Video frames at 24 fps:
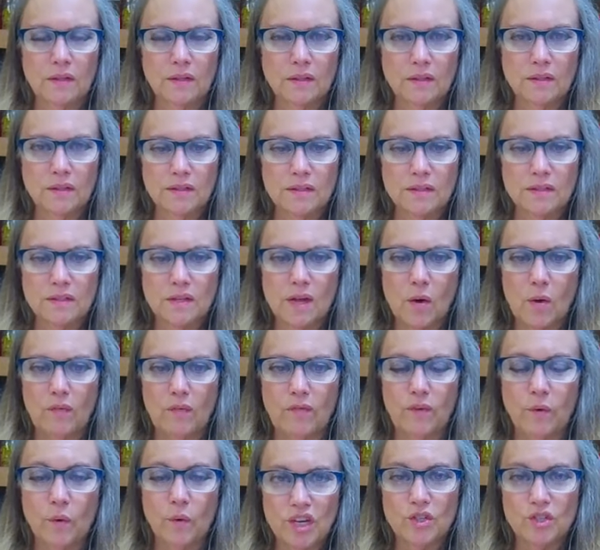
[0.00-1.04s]
So
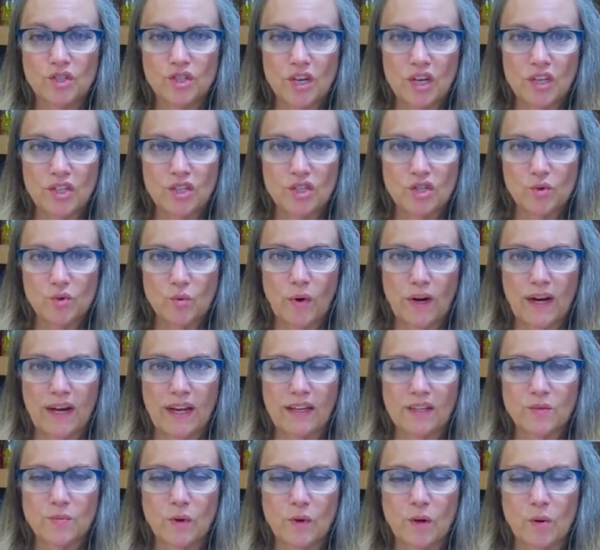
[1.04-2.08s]
if you were just
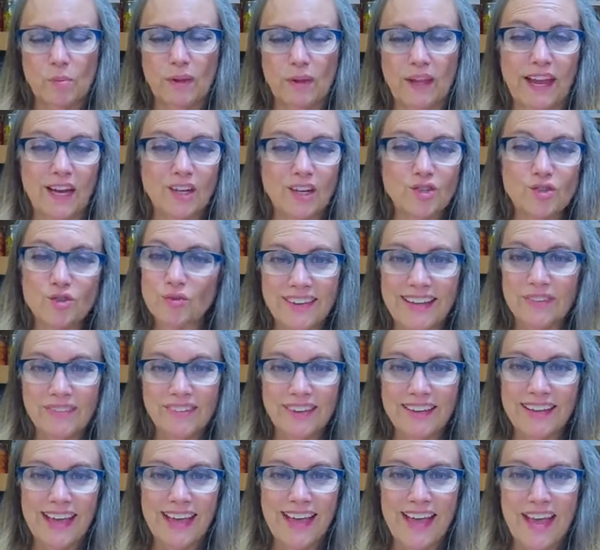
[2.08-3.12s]
joining us, we were playing a
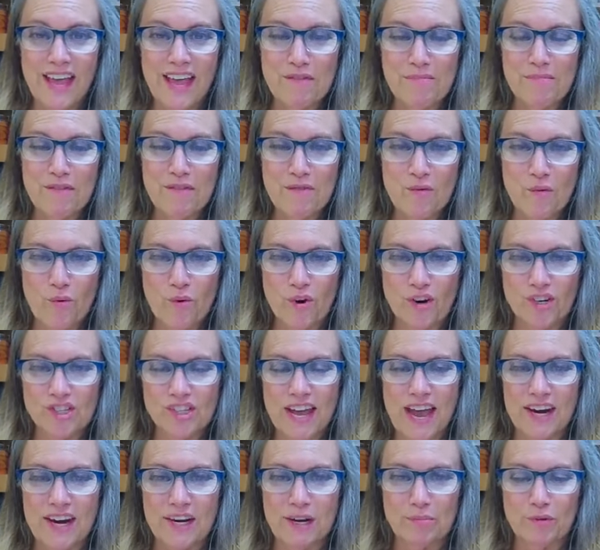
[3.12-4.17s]
trivia game for
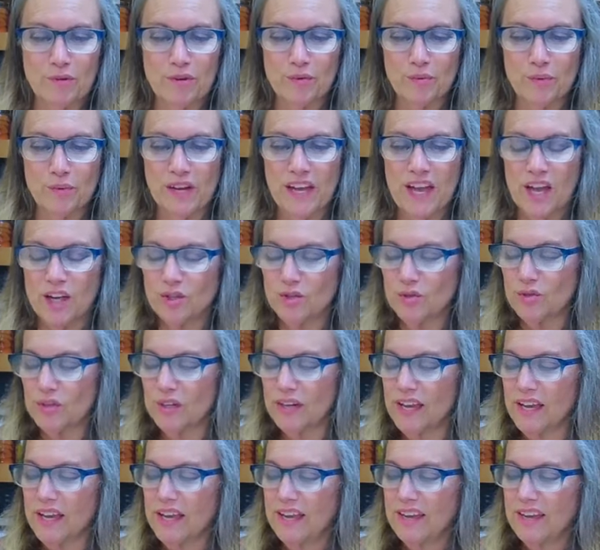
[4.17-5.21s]
chat number
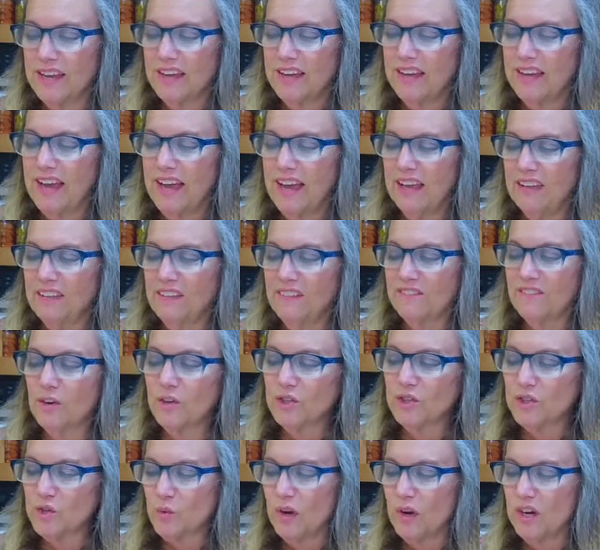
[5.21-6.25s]
300. And the
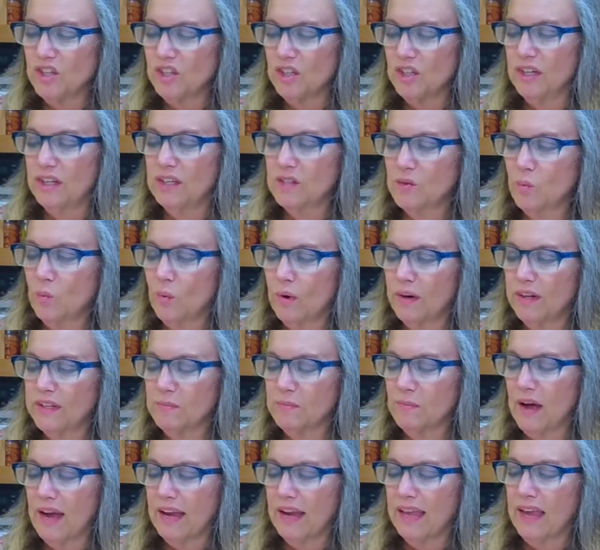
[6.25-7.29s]
first question is, what is
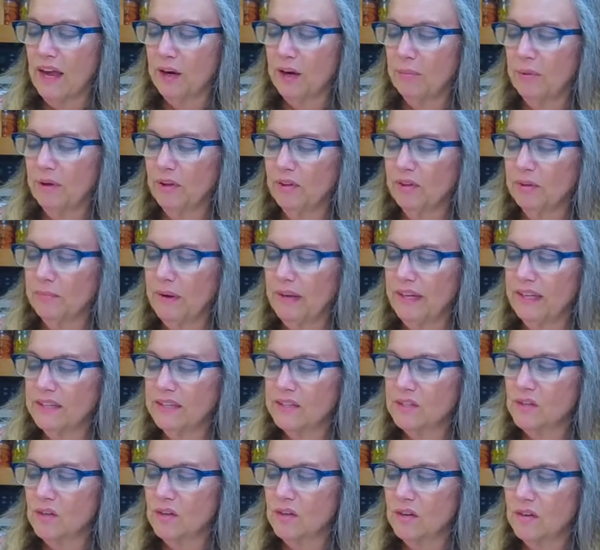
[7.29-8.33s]
my accountability
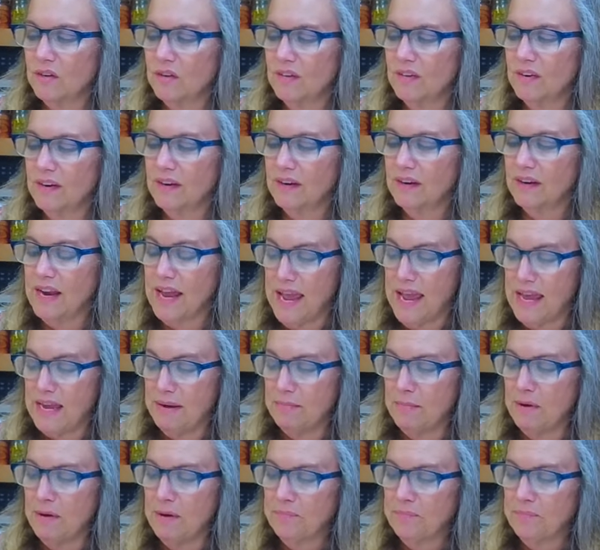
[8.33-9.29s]
buddy's name?